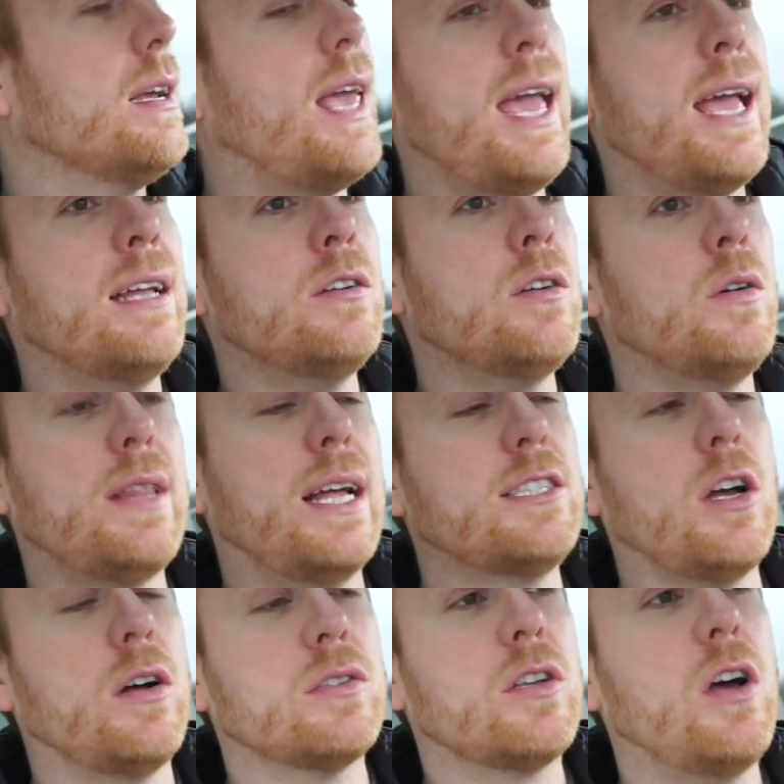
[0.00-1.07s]
candle. That's
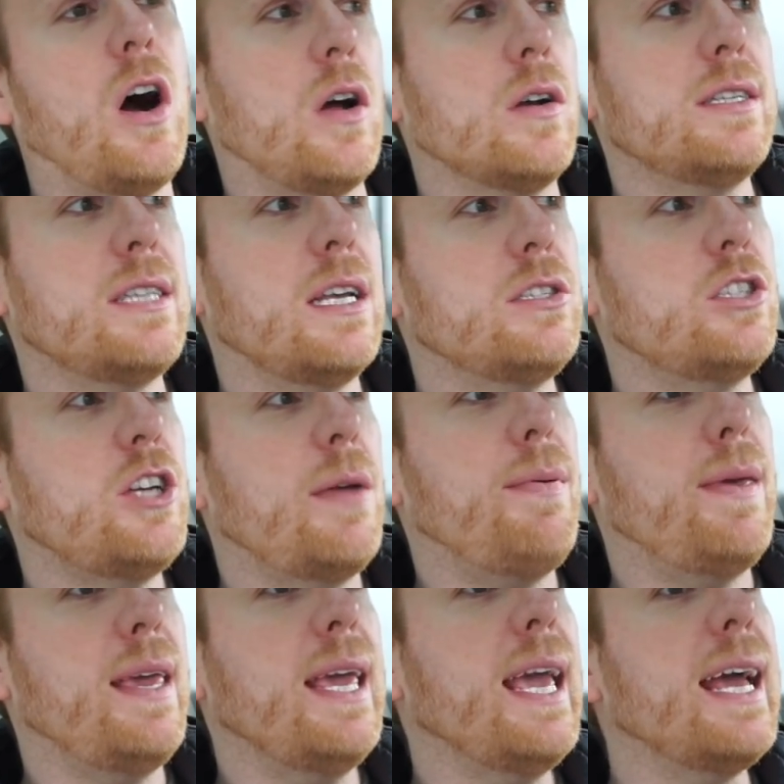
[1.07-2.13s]
all it's called is
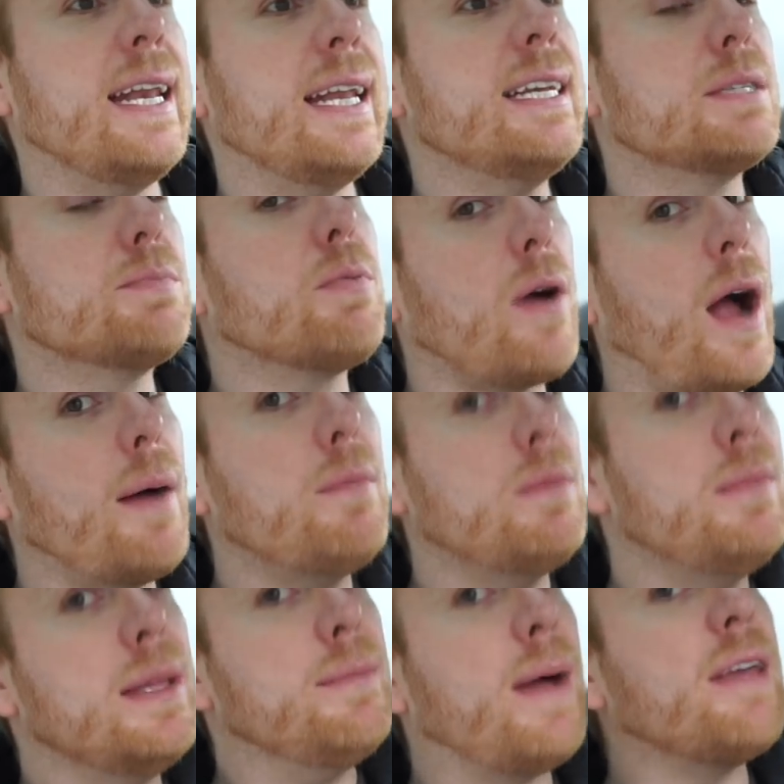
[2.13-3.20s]
SJP, and it is
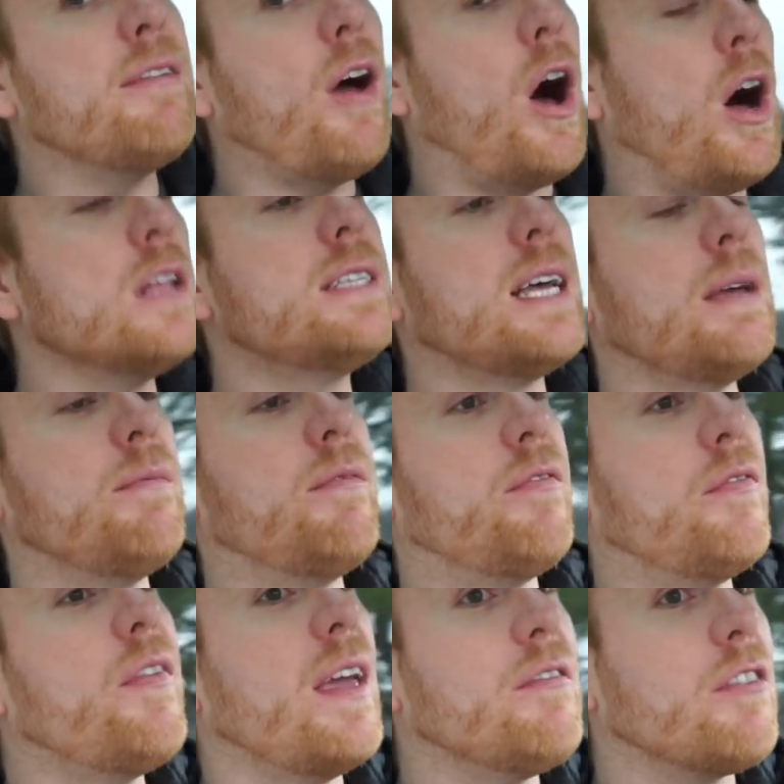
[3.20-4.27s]
probably my all-time
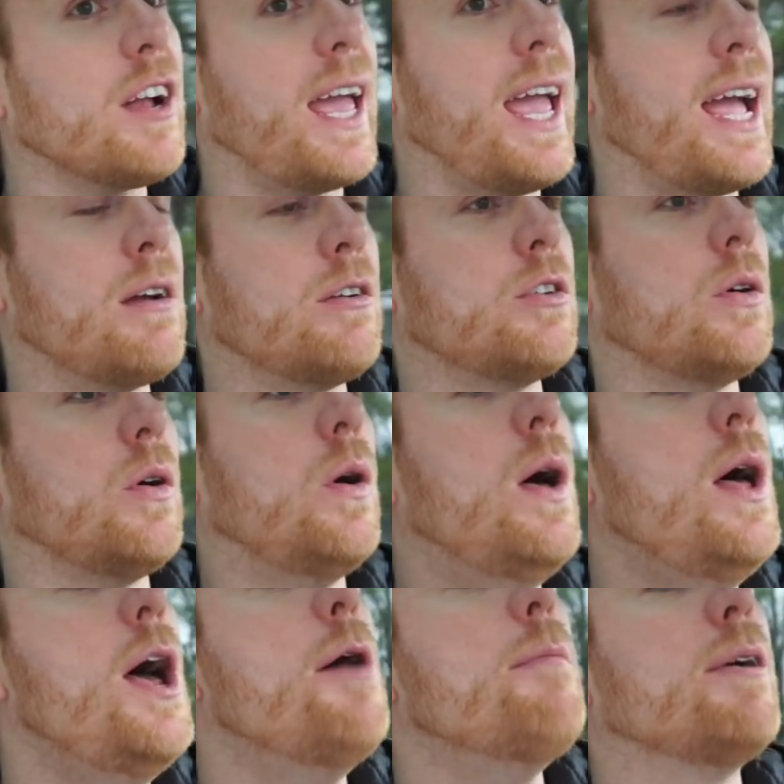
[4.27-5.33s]
favorite candle.
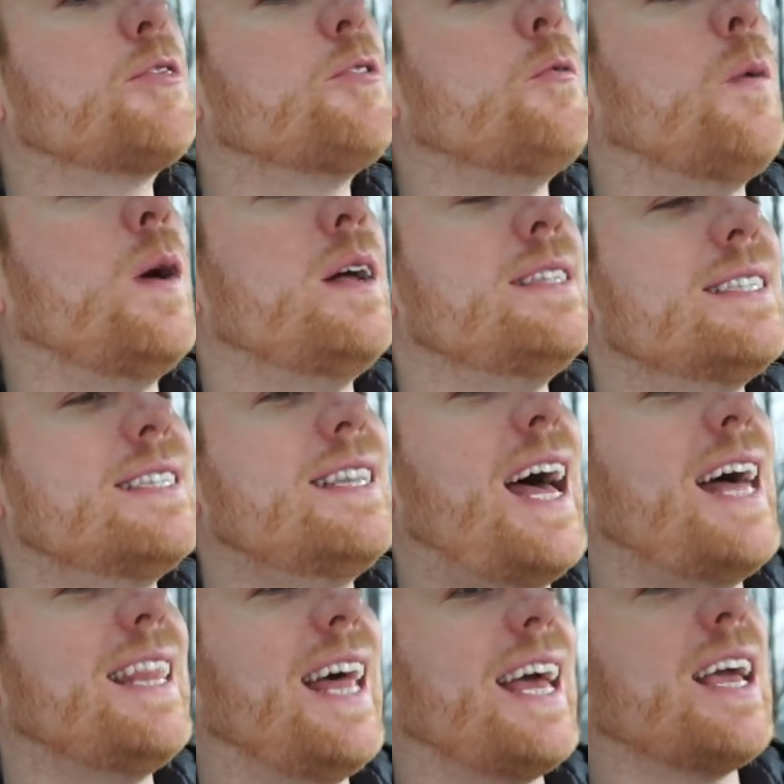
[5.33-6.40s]
But the ones
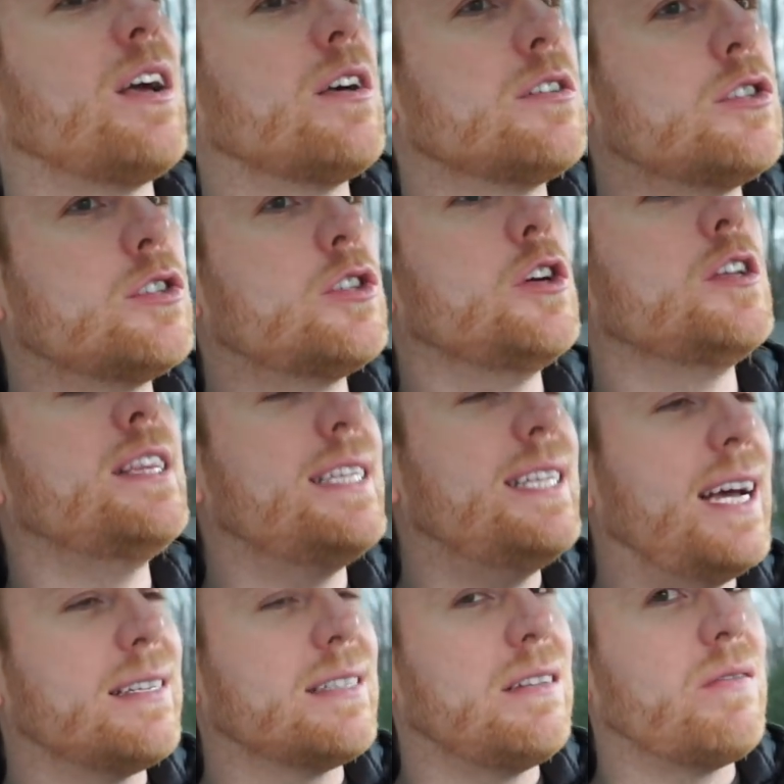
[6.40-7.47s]
that like stood the
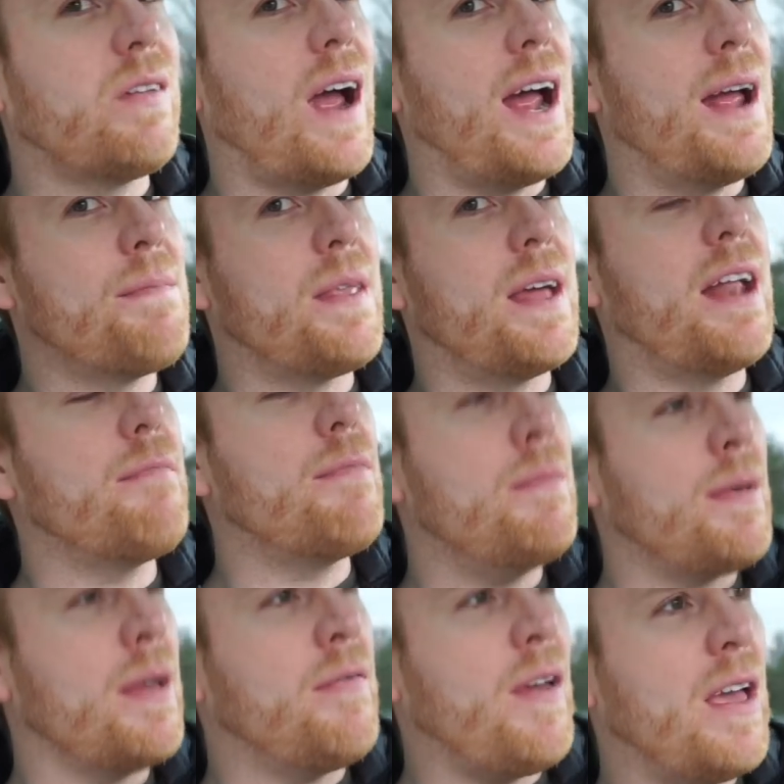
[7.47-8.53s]
test of time that have been
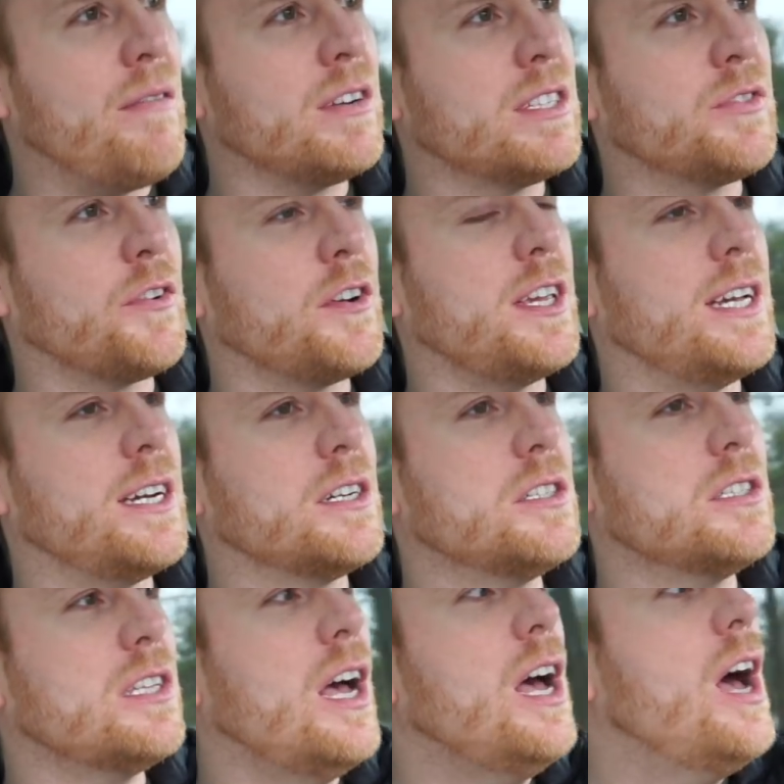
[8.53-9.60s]
my favorites for
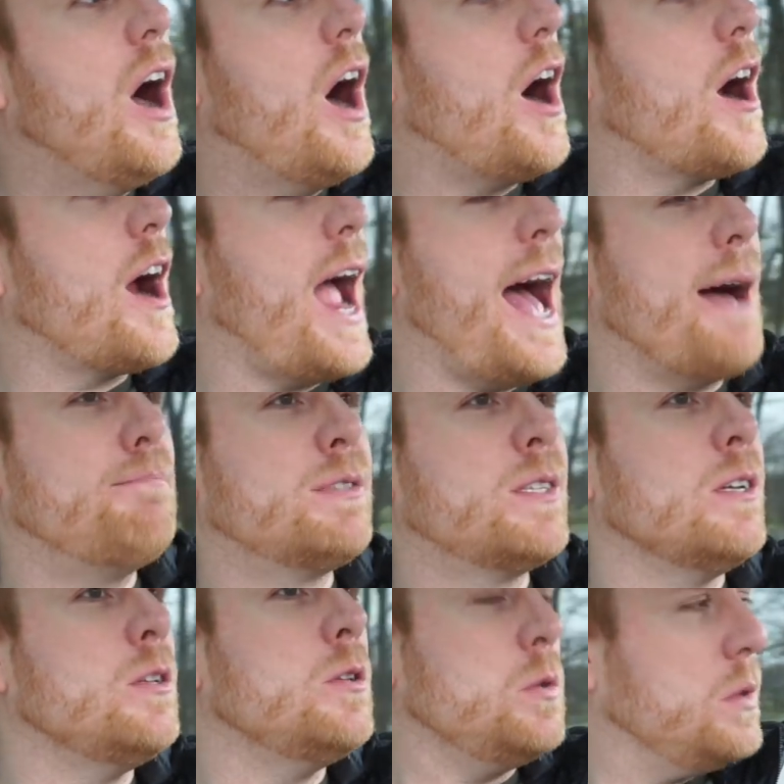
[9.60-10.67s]
years are
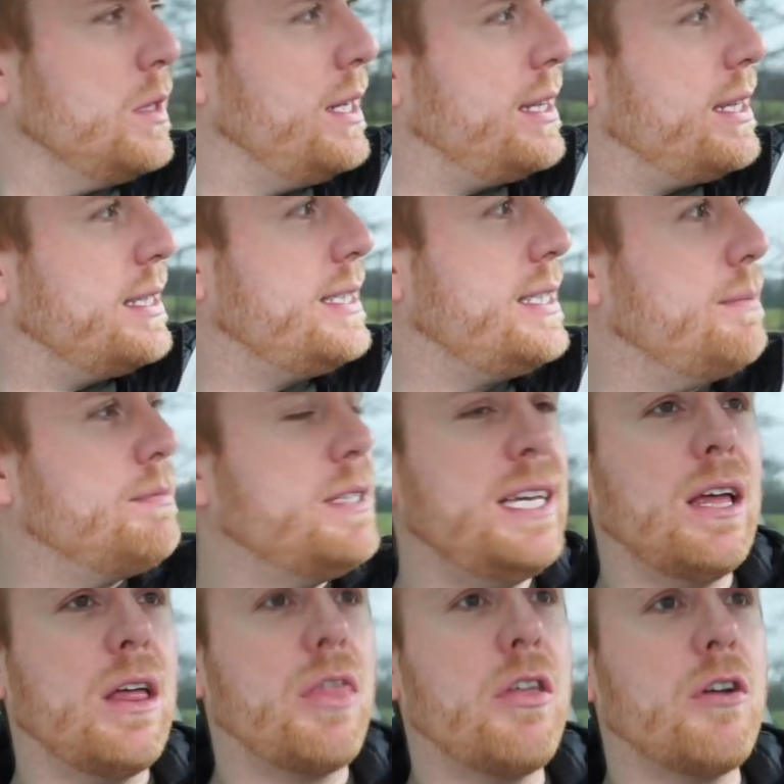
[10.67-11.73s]
absolutely the
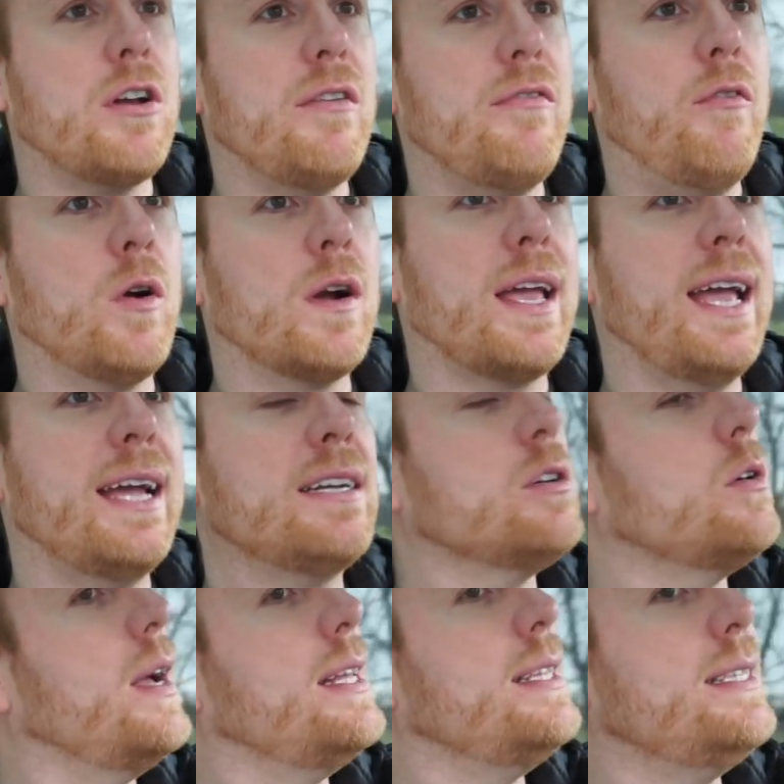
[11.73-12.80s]
Diptyque 34 candle and